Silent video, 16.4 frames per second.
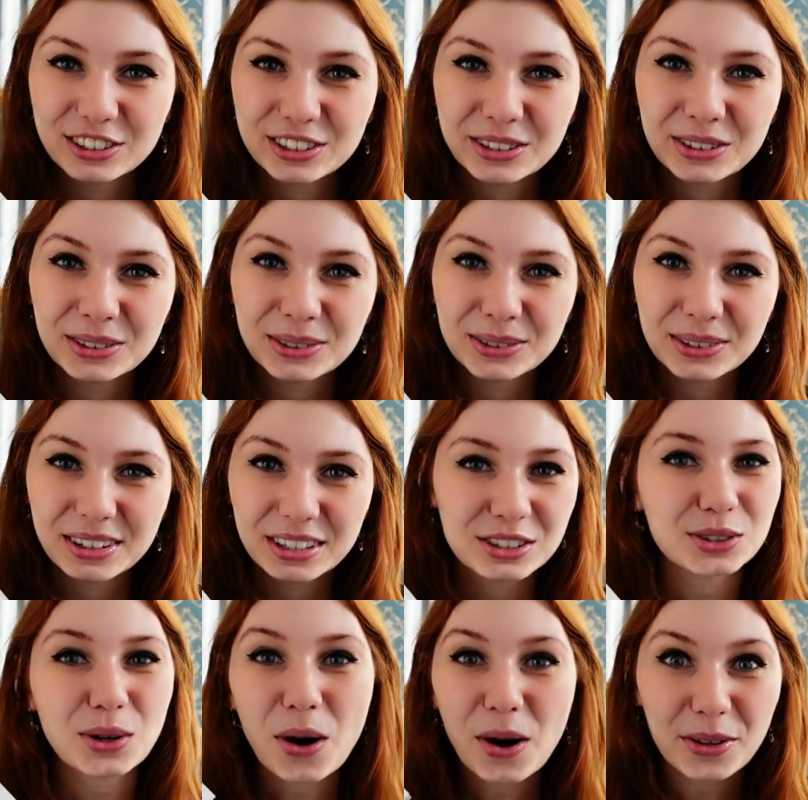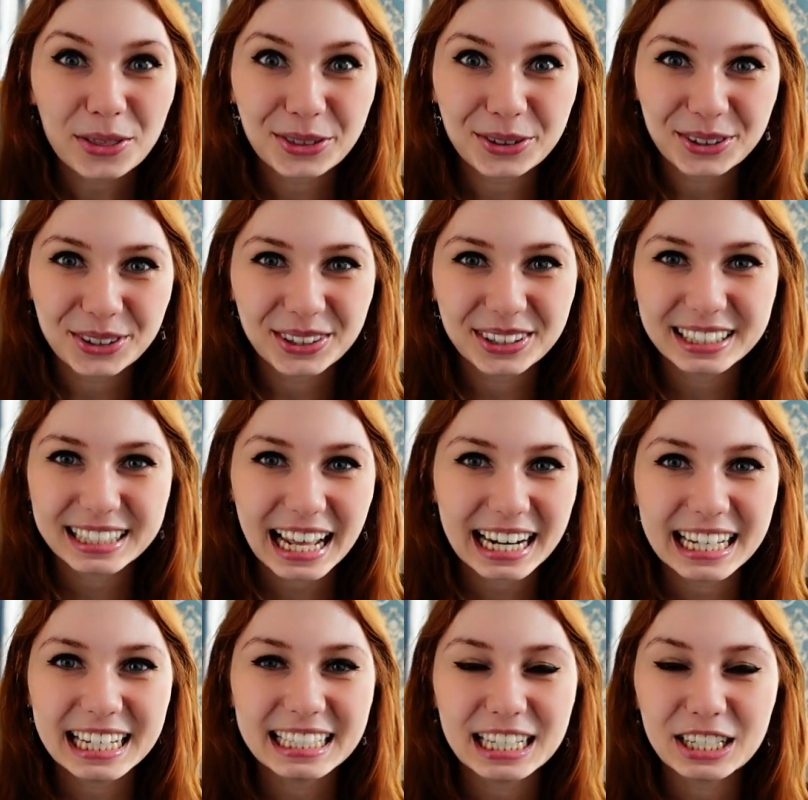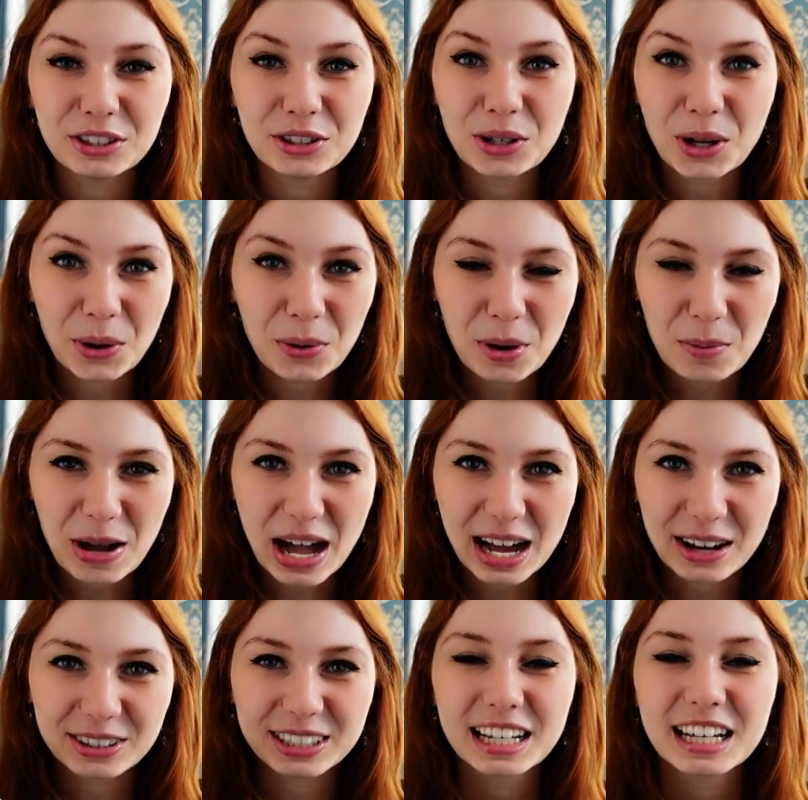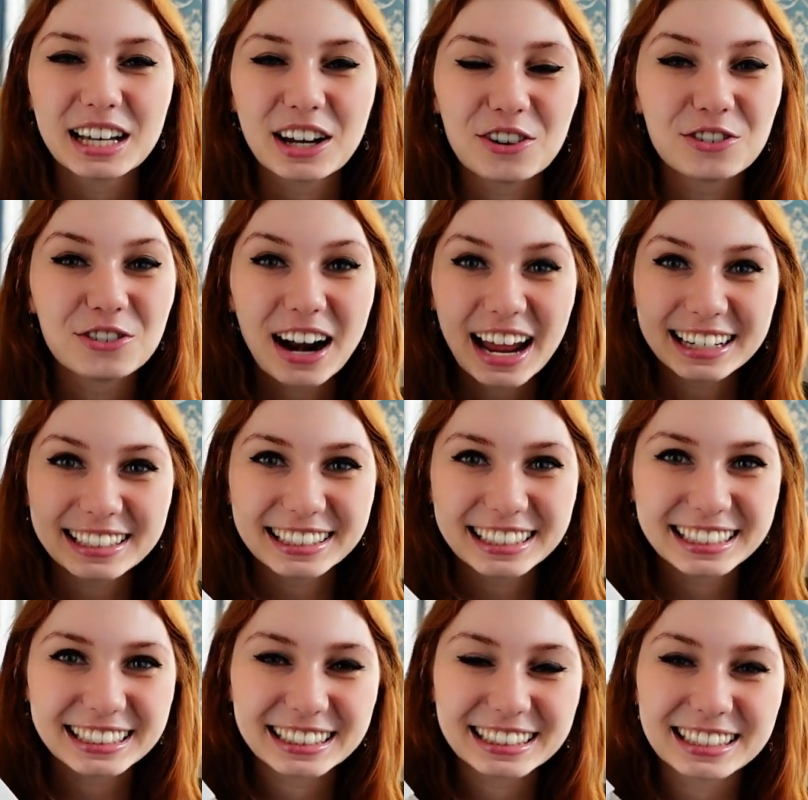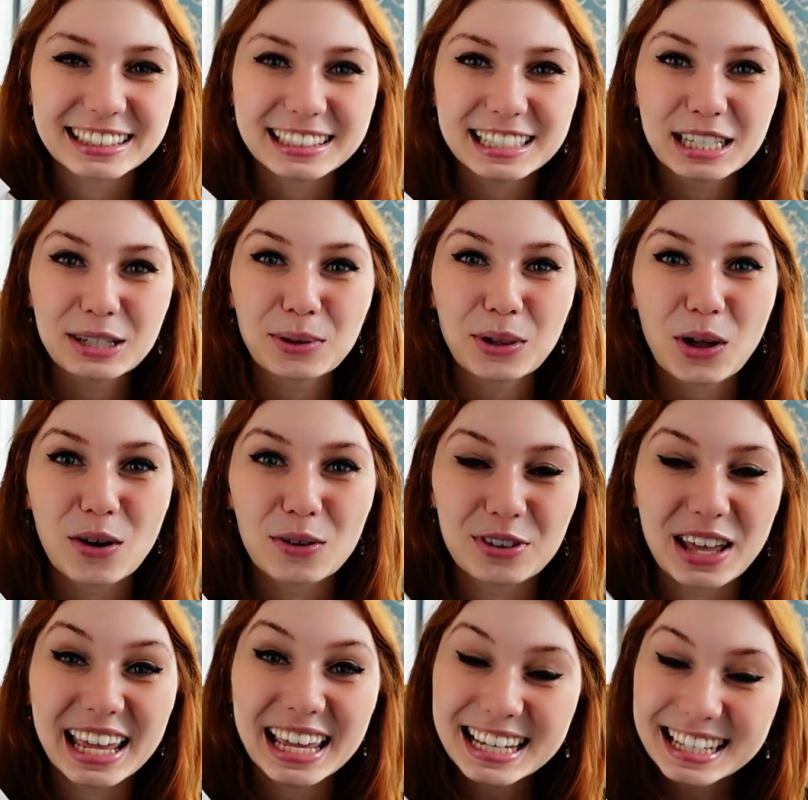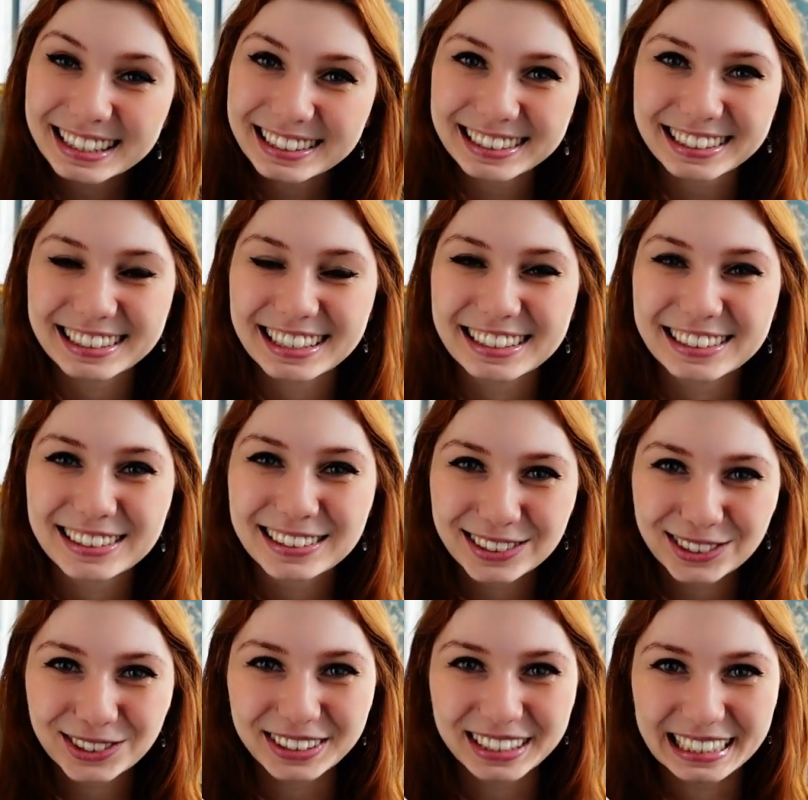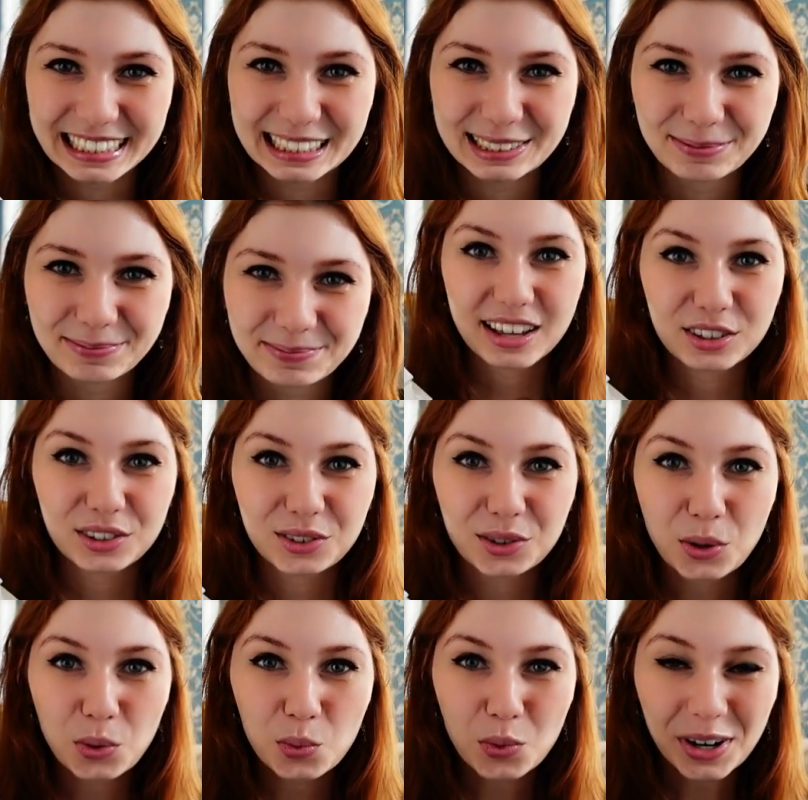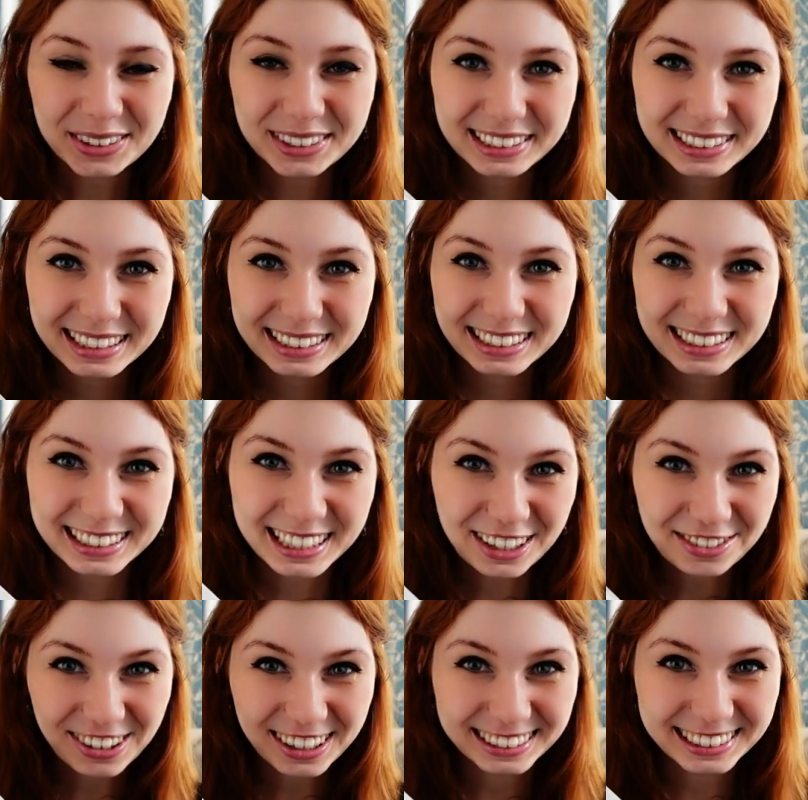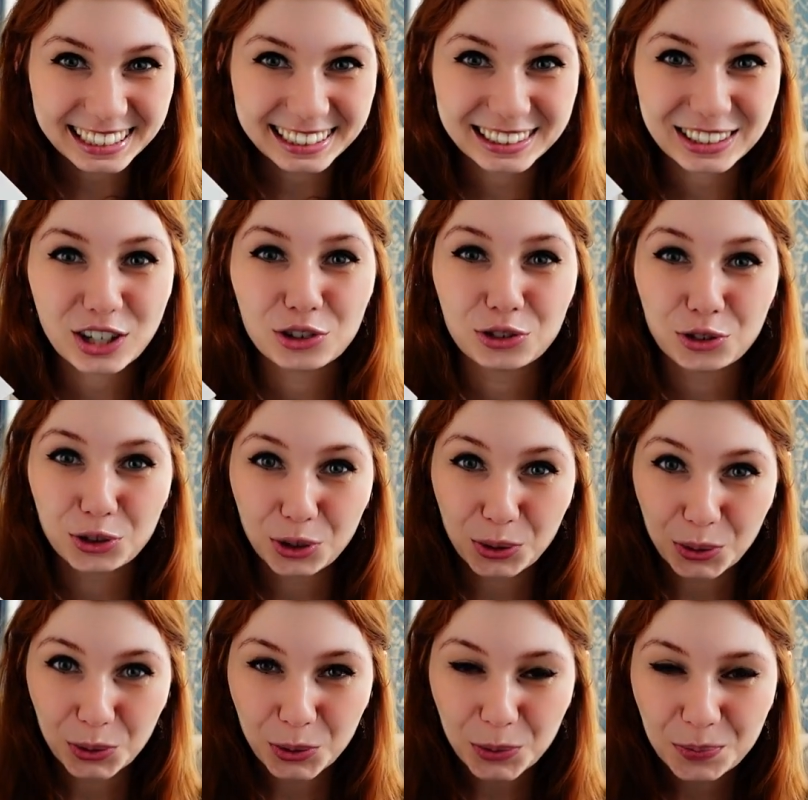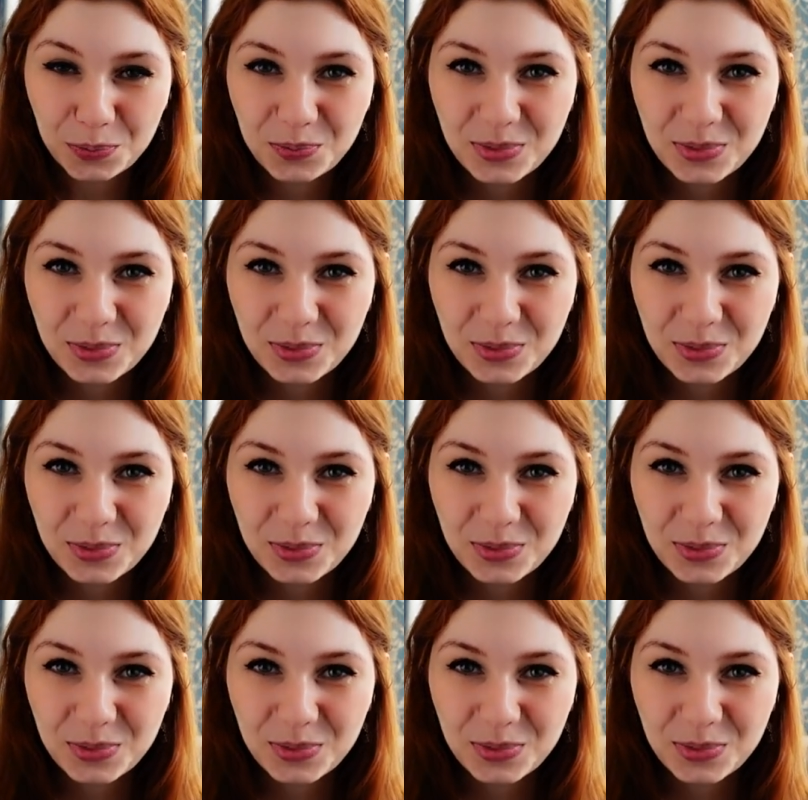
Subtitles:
to this author that he didn't know about writing the sequel of his story. So what did Cervantes do?